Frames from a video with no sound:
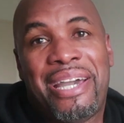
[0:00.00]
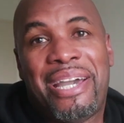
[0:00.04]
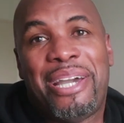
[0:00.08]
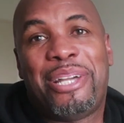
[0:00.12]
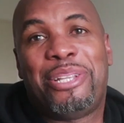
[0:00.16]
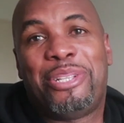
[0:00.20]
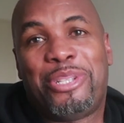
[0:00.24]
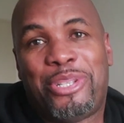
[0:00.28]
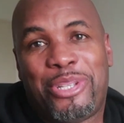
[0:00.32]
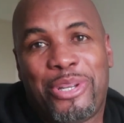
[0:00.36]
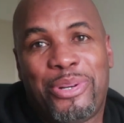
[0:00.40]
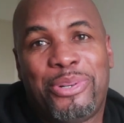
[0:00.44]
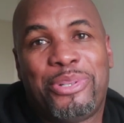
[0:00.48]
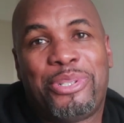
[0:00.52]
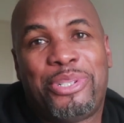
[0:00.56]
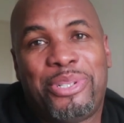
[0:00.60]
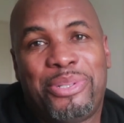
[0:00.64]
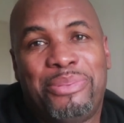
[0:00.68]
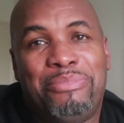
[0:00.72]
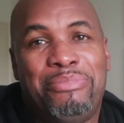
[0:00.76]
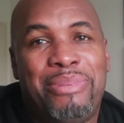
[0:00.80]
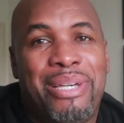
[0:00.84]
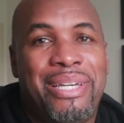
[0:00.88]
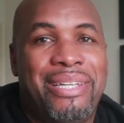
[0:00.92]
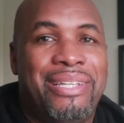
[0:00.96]
and
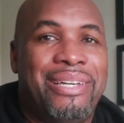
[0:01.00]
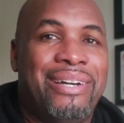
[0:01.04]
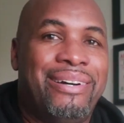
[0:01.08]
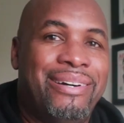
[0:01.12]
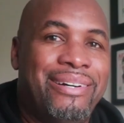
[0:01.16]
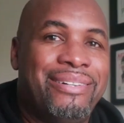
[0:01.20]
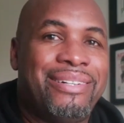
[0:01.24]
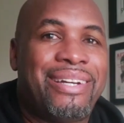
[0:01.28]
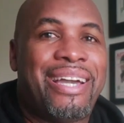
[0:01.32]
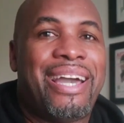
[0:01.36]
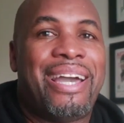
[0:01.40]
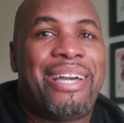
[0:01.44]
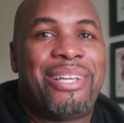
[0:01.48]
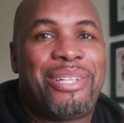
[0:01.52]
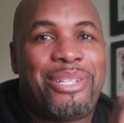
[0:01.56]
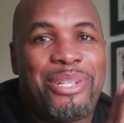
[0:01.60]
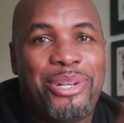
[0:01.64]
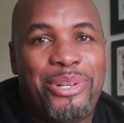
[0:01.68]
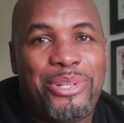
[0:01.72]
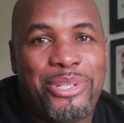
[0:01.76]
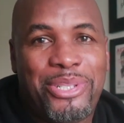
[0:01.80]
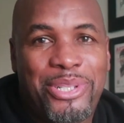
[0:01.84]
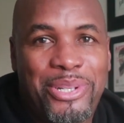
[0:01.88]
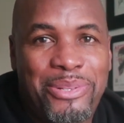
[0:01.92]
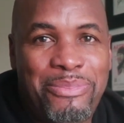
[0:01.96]
social media. Okay,
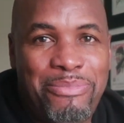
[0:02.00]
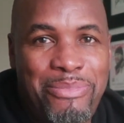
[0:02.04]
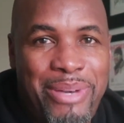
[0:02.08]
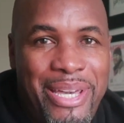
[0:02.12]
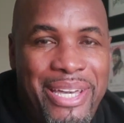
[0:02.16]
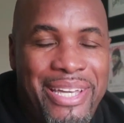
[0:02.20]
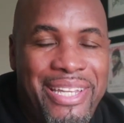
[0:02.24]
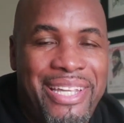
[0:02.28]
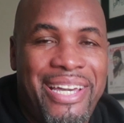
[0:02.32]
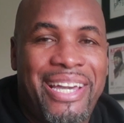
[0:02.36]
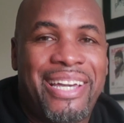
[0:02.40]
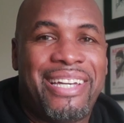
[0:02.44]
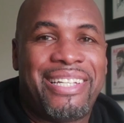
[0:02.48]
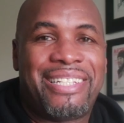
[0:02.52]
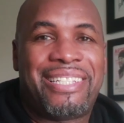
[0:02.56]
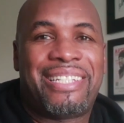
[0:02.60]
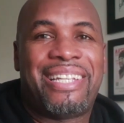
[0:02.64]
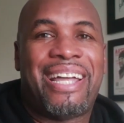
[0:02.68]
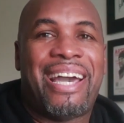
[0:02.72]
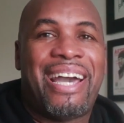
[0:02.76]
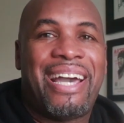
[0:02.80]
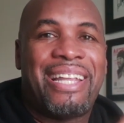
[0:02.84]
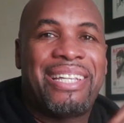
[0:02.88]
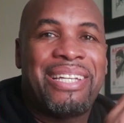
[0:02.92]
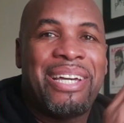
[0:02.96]
social media is
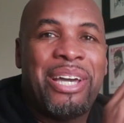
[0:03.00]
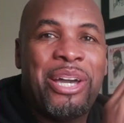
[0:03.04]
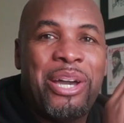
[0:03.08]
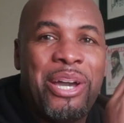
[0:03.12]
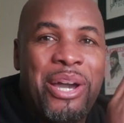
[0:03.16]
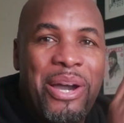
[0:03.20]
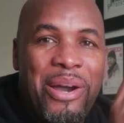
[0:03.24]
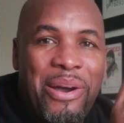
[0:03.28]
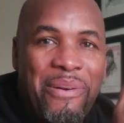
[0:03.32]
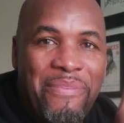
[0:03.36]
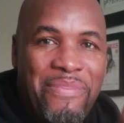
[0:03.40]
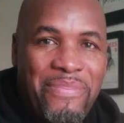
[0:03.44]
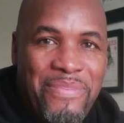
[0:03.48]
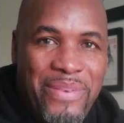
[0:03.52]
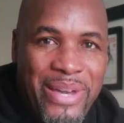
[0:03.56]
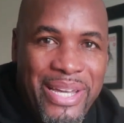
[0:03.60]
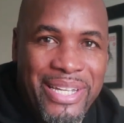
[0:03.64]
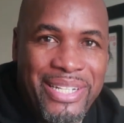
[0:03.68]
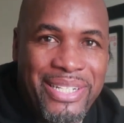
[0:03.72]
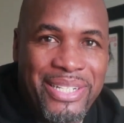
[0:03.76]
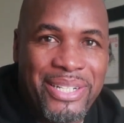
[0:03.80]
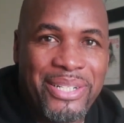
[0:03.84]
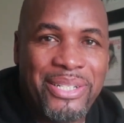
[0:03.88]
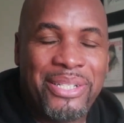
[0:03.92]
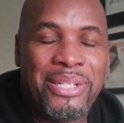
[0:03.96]
not
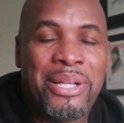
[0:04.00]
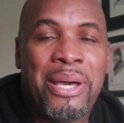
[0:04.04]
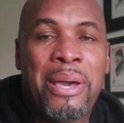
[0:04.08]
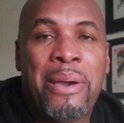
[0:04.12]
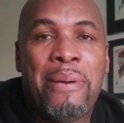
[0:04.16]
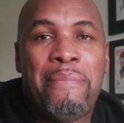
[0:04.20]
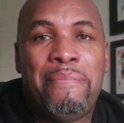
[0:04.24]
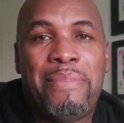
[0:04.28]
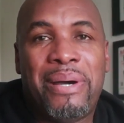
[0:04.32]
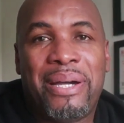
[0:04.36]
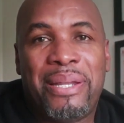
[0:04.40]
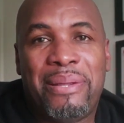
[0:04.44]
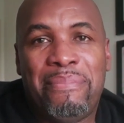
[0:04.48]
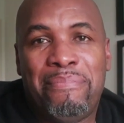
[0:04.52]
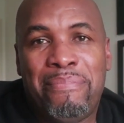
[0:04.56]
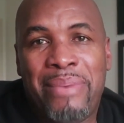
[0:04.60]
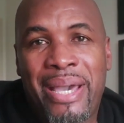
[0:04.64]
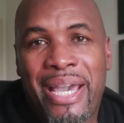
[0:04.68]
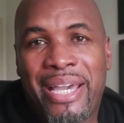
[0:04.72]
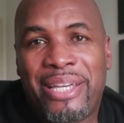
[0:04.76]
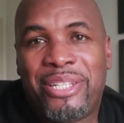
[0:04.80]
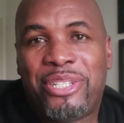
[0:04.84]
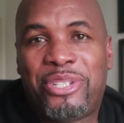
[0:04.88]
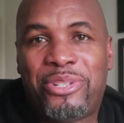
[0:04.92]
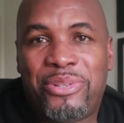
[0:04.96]
official, but the
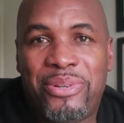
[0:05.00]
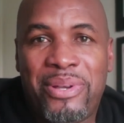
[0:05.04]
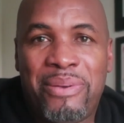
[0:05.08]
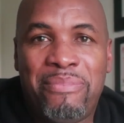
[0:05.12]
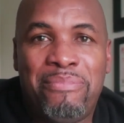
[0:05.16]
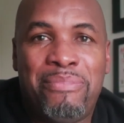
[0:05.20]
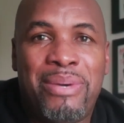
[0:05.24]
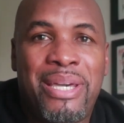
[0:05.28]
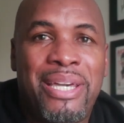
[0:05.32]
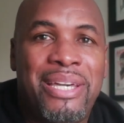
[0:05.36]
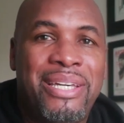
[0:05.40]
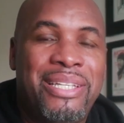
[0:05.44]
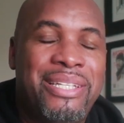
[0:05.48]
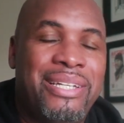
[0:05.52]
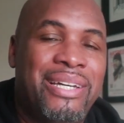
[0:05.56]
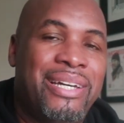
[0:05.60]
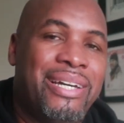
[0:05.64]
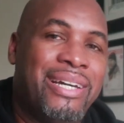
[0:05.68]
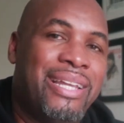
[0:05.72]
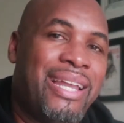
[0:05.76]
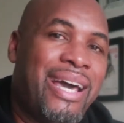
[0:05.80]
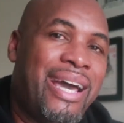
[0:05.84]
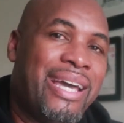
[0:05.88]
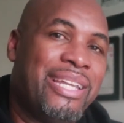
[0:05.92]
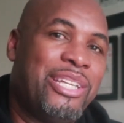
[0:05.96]
mainstream
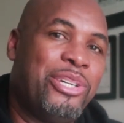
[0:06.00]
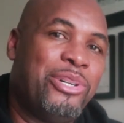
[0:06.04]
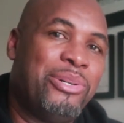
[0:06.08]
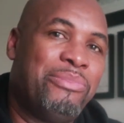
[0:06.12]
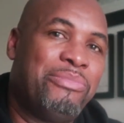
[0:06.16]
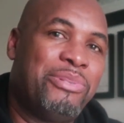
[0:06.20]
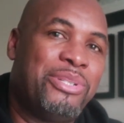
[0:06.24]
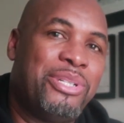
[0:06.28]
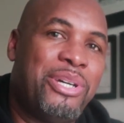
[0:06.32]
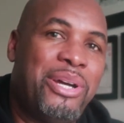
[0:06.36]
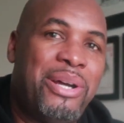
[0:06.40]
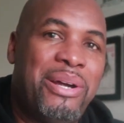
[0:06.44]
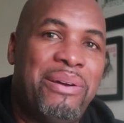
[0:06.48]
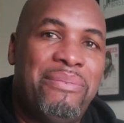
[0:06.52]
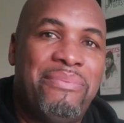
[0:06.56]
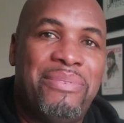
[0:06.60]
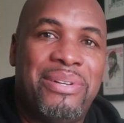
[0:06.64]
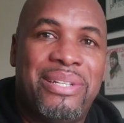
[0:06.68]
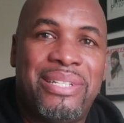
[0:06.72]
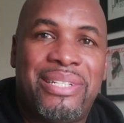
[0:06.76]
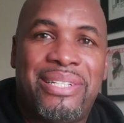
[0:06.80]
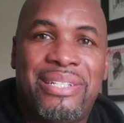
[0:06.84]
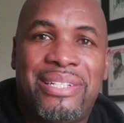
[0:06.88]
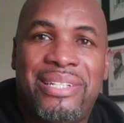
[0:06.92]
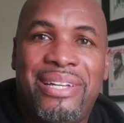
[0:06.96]
media like The
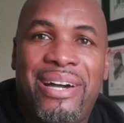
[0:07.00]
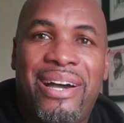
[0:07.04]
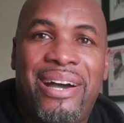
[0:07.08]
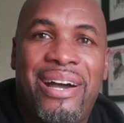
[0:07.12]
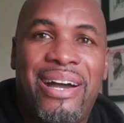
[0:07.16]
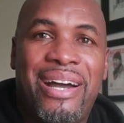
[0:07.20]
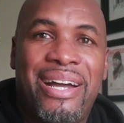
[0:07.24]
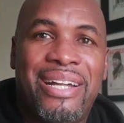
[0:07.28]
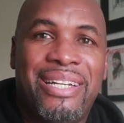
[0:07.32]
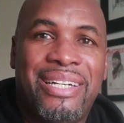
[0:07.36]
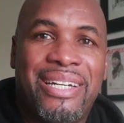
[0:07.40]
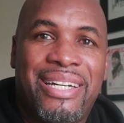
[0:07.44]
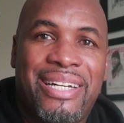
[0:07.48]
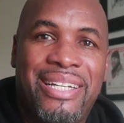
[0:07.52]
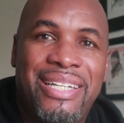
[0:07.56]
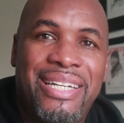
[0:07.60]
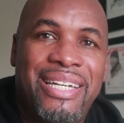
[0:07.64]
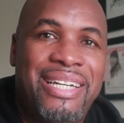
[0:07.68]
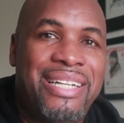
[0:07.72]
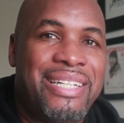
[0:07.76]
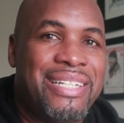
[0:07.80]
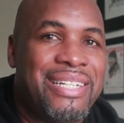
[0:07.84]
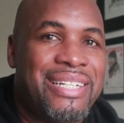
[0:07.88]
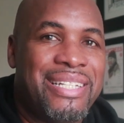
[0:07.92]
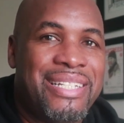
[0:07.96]
Observer, The Star, The
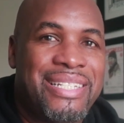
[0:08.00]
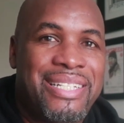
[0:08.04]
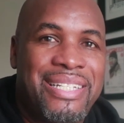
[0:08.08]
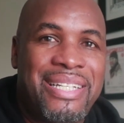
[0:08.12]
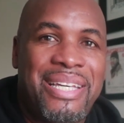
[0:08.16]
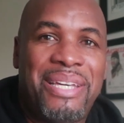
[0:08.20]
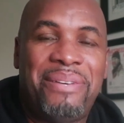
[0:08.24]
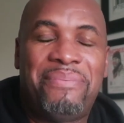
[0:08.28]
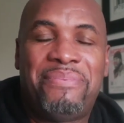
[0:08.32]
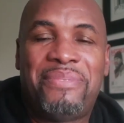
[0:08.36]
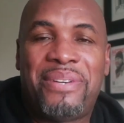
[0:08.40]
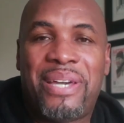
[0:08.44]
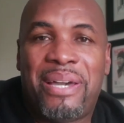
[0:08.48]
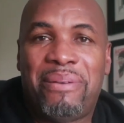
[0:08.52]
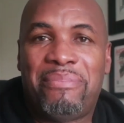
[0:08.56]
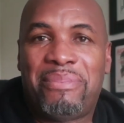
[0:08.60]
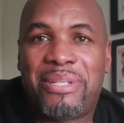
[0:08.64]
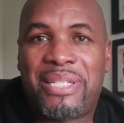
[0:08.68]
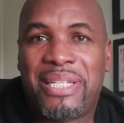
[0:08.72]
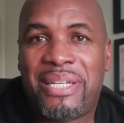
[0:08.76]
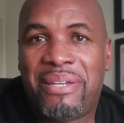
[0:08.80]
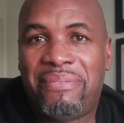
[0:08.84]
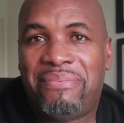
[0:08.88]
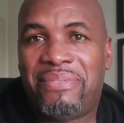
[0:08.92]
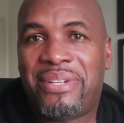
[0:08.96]
Gleaner,
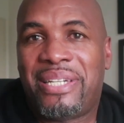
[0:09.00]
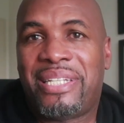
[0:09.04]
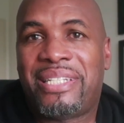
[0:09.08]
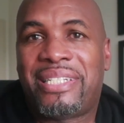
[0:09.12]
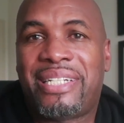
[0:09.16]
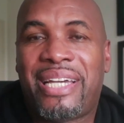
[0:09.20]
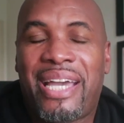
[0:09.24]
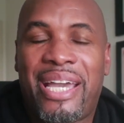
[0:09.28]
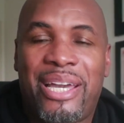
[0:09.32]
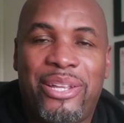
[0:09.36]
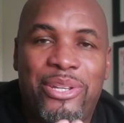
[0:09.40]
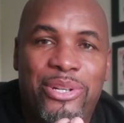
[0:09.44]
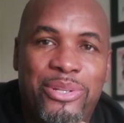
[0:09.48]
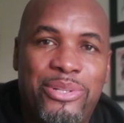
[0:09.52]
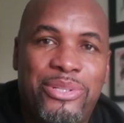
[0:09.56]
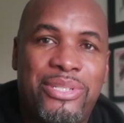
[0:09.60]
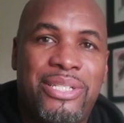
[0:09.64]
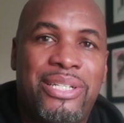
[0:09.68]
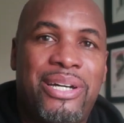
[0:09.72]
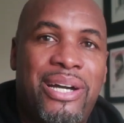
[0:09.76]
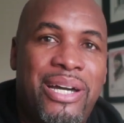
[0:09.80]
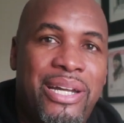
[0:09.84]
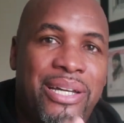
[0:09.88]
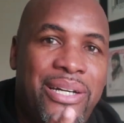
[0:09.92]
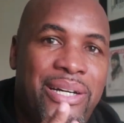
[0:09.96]
CVM, TVJ,
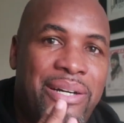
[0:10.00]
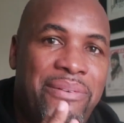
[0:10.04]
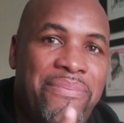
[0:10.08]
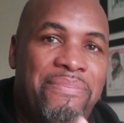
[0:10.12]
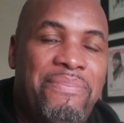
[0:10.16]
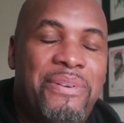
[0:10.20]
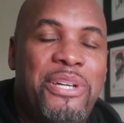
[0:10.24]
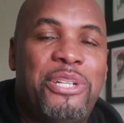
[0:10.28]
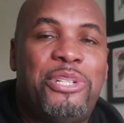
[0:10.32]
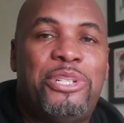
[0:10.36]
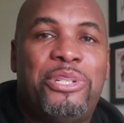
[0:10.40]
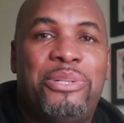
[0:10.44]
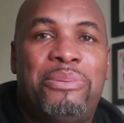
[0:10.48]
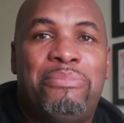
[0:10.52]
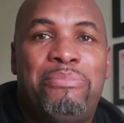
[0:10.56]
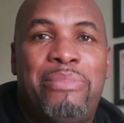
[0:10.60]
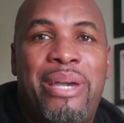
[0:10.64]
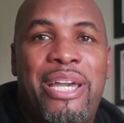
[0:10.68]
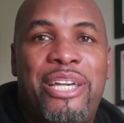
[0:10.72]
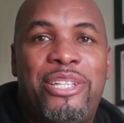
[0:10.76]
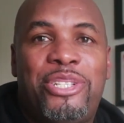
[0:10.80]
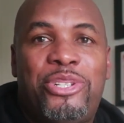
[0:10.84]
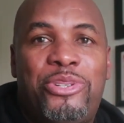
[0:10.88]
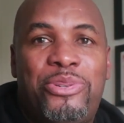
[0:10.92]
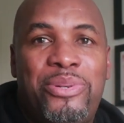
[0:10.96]
those are the official
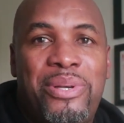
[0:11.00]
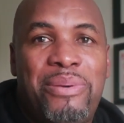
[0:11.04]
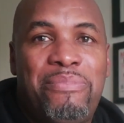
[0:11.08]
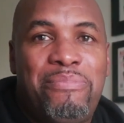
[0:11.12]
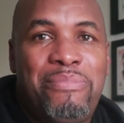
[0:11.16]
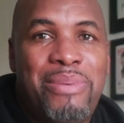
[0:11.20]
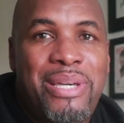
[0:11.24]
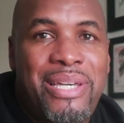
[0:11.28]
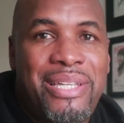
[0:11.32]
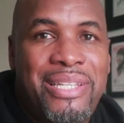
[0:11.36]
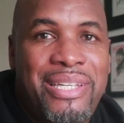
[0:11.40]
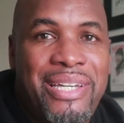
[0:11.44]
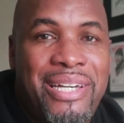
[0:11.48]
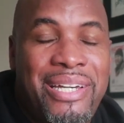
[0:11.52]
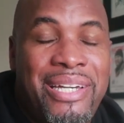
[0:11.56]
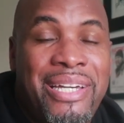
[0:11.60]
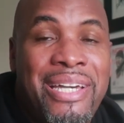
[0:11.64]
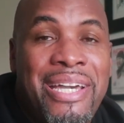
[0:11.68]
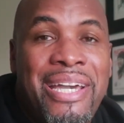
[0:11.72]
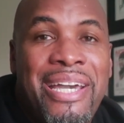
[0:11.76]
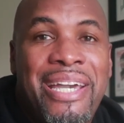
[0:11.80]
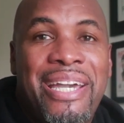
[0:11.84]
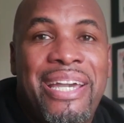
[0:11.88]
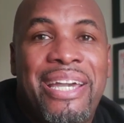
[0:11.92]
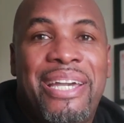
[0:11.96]
mainstream media
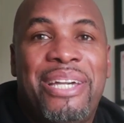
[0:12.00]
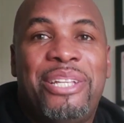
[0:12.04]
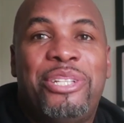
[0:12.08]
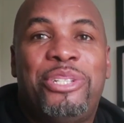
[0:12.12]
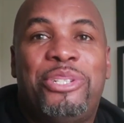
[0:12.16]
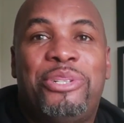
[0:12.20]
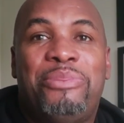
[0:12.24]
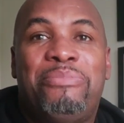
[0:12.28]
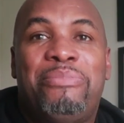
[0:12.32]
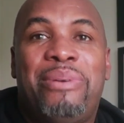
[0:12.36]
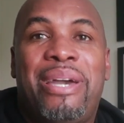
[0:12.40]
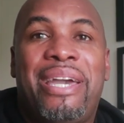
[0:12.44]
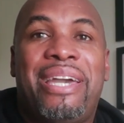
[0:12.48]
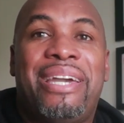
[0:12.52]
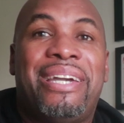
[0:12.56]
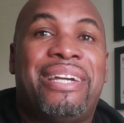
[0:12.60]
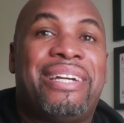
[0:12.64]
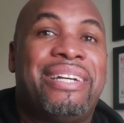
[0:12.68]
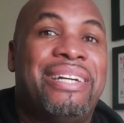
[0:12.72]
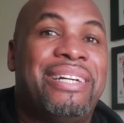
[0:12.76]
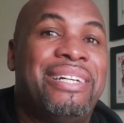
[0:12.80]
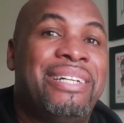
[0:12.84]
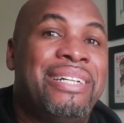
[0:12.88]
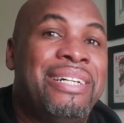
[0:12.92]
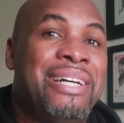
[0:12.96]
in
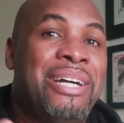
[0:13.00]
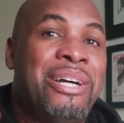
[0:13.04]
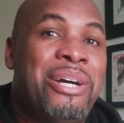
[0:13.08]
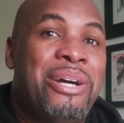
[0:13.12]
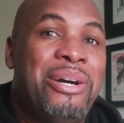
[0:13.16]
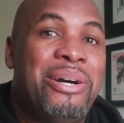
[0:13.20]
Jamaica.